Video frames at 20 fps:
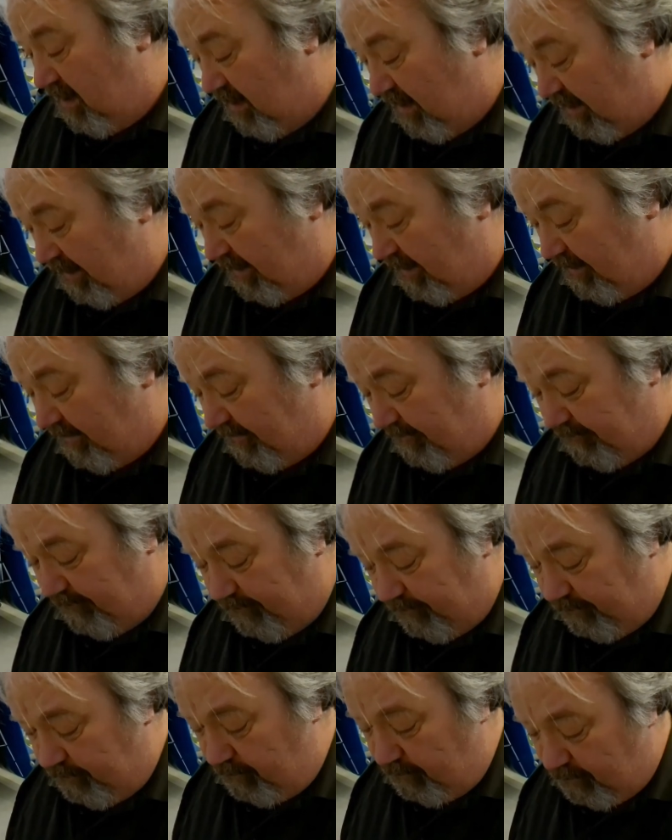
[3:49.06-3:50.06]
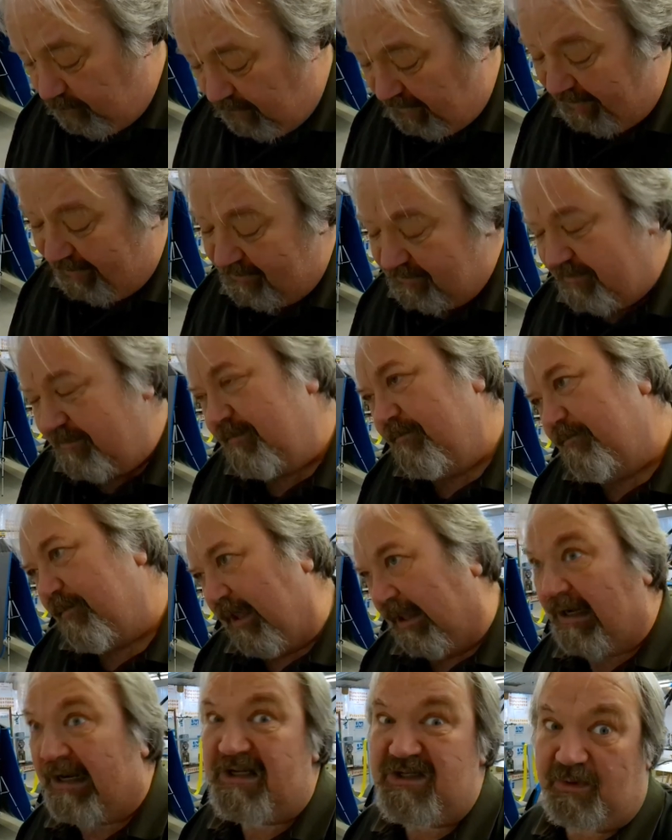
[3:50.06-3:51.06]
But
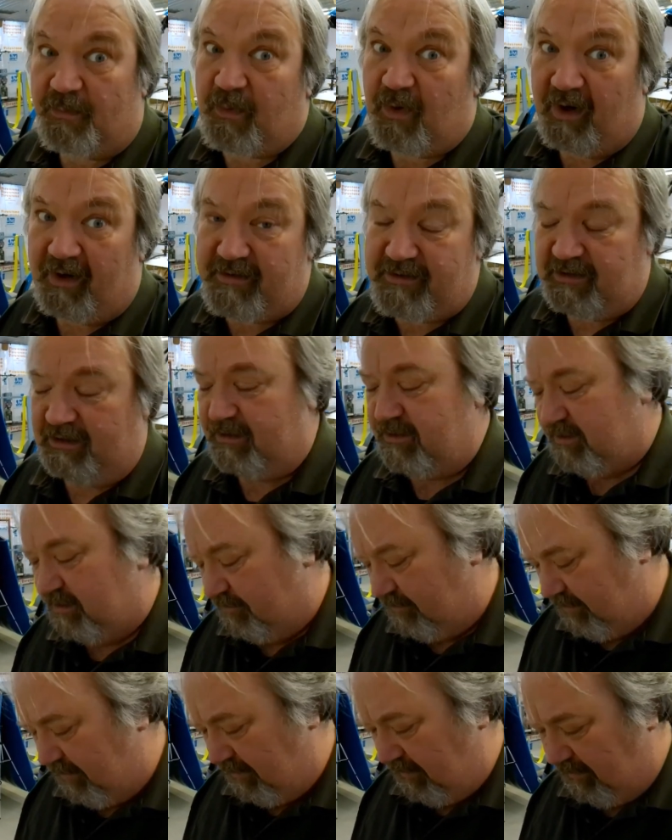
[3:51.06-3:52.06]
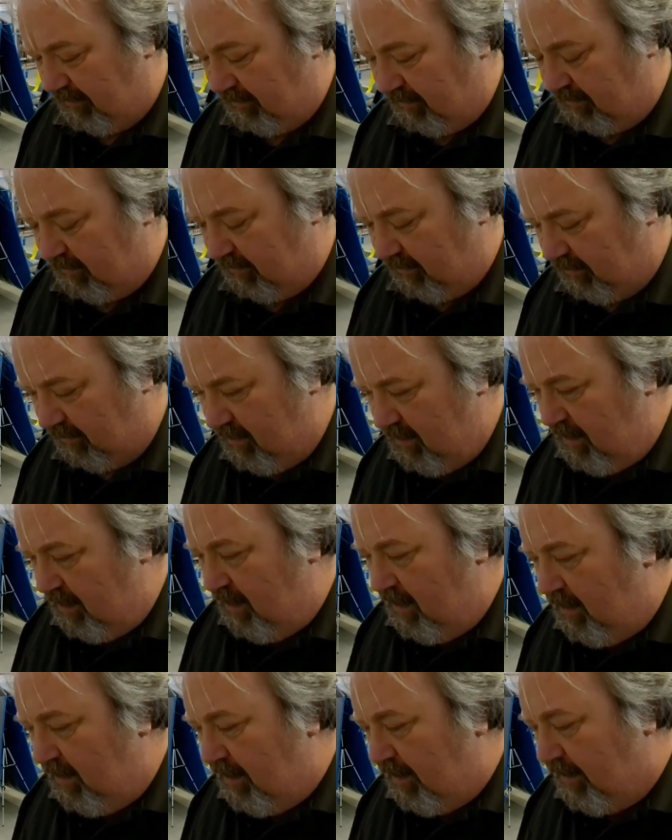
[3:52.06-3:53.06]
it is a process, and
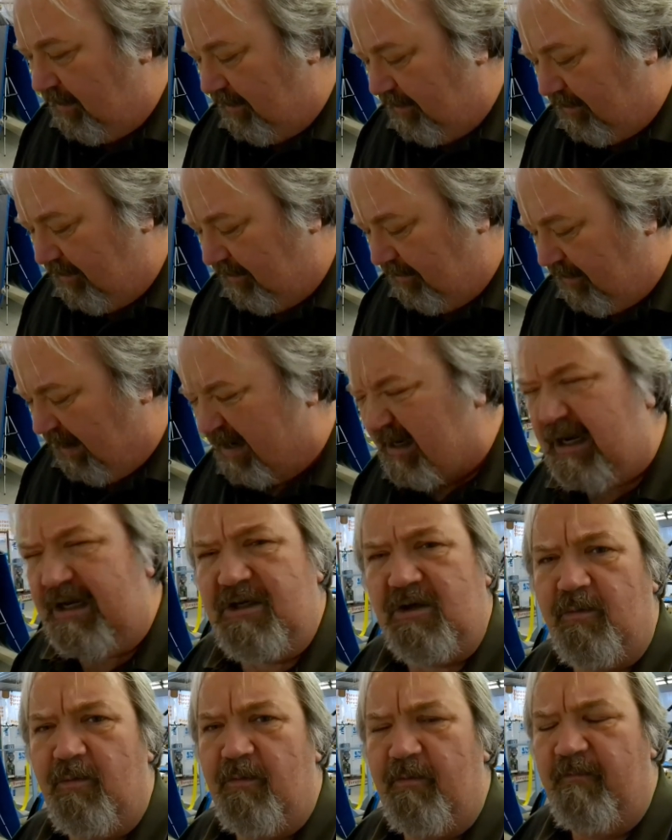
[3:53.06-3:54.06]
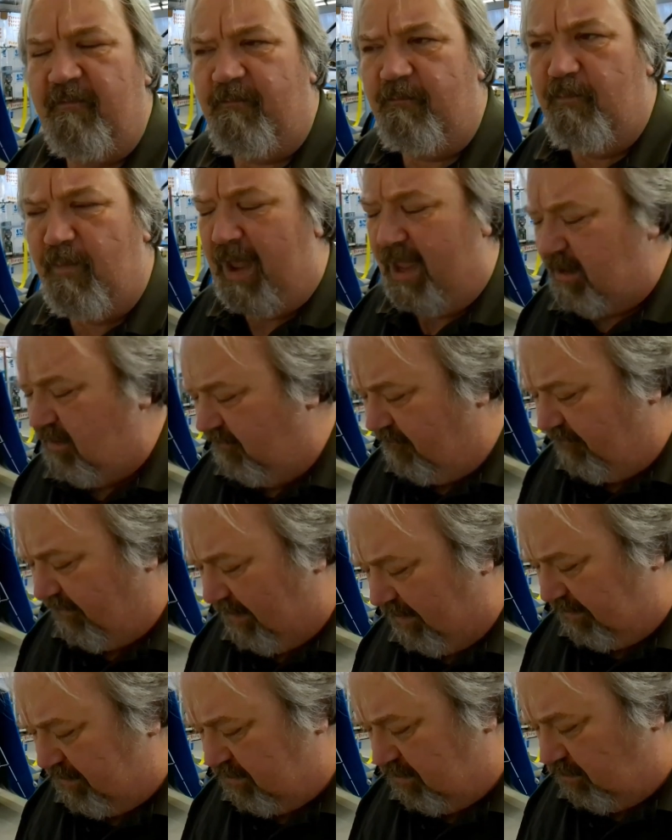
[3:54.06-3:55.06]
I need to
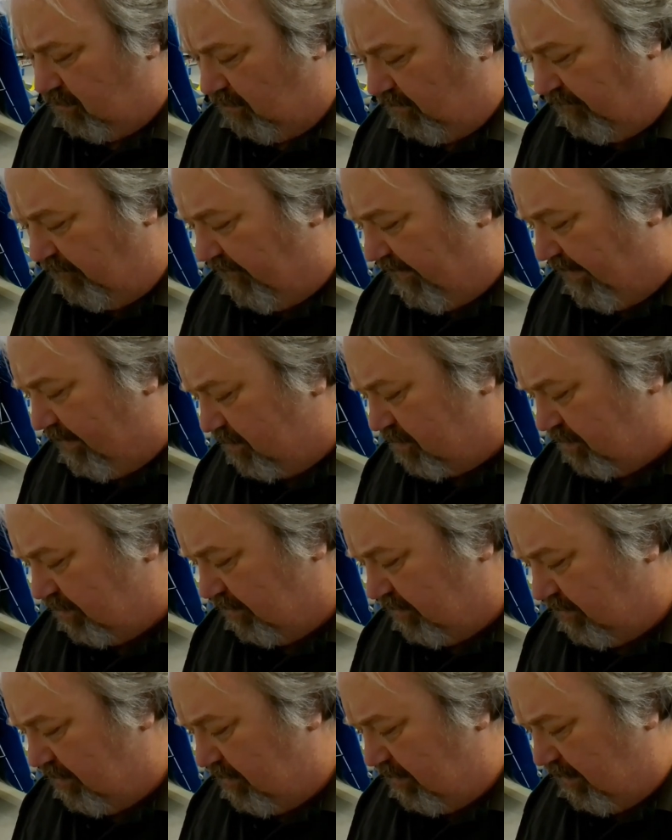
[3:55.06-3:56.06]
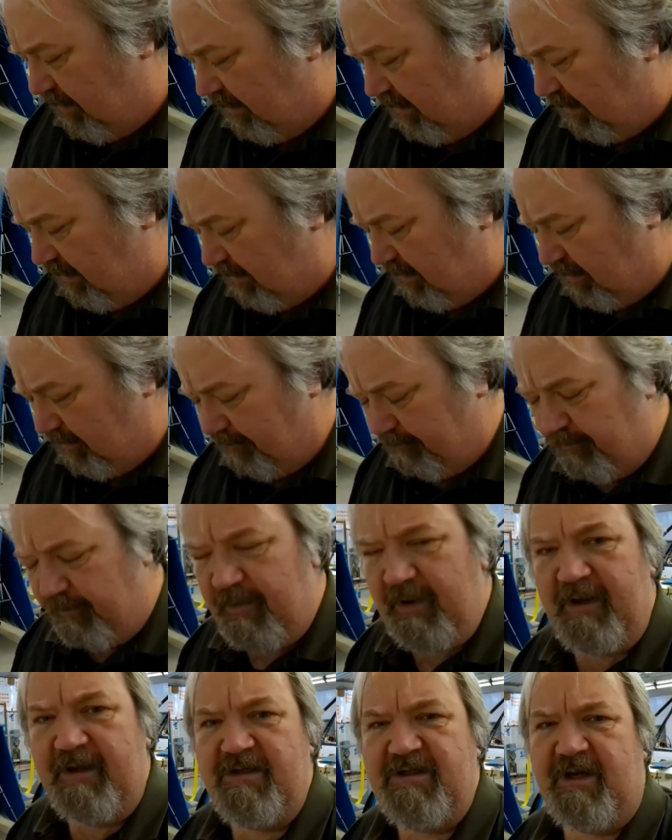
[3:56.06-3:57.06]
manufacture or fashion a
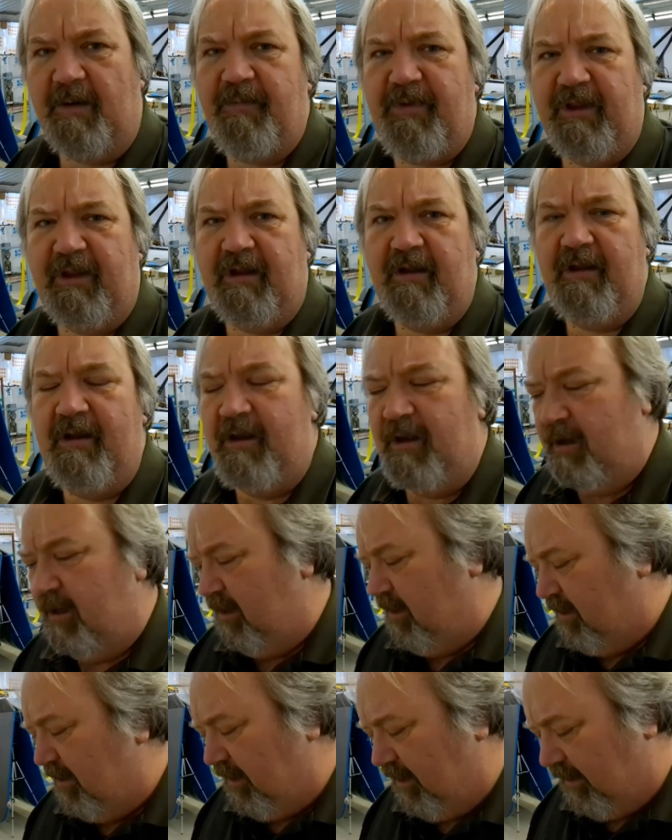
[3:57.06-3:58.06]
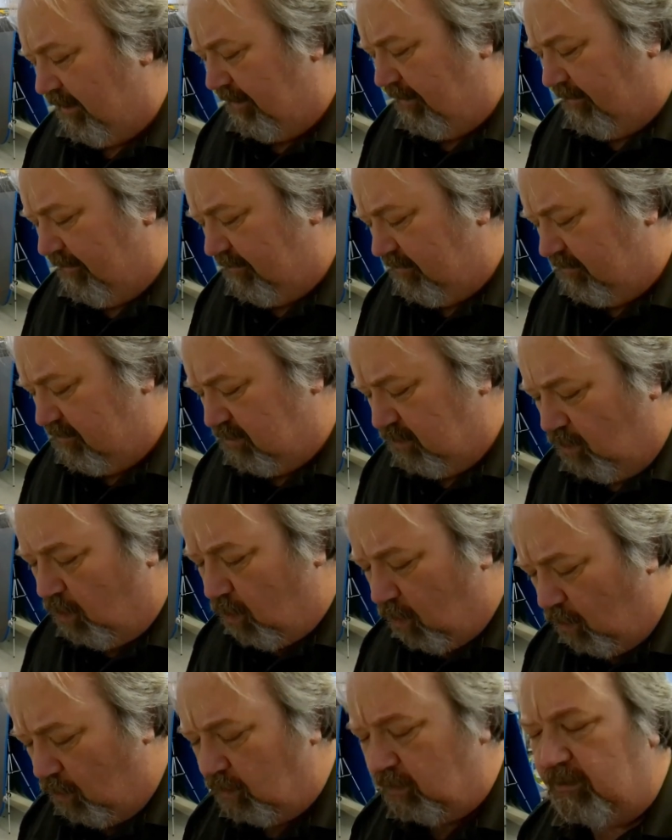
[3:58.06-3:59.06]
something to
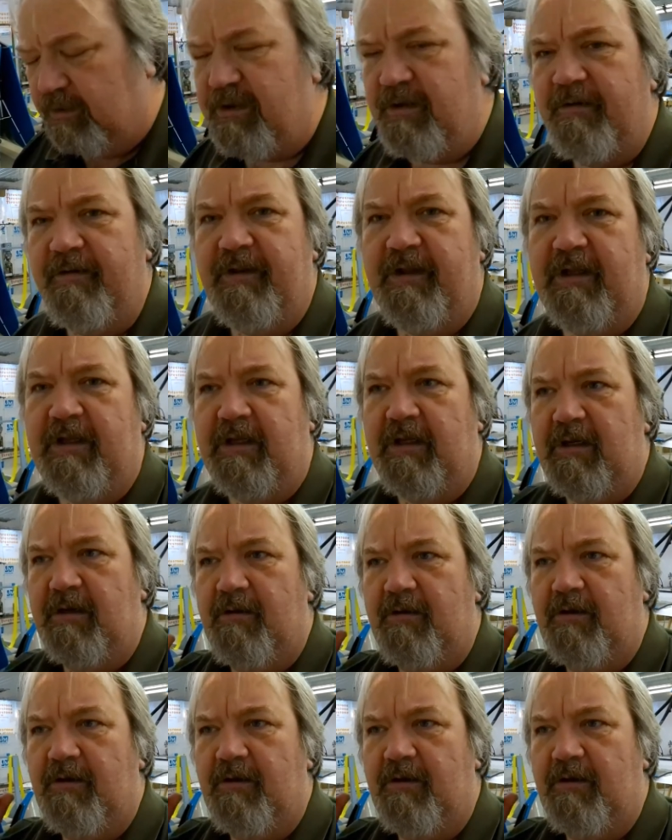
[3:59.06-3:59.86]
hold the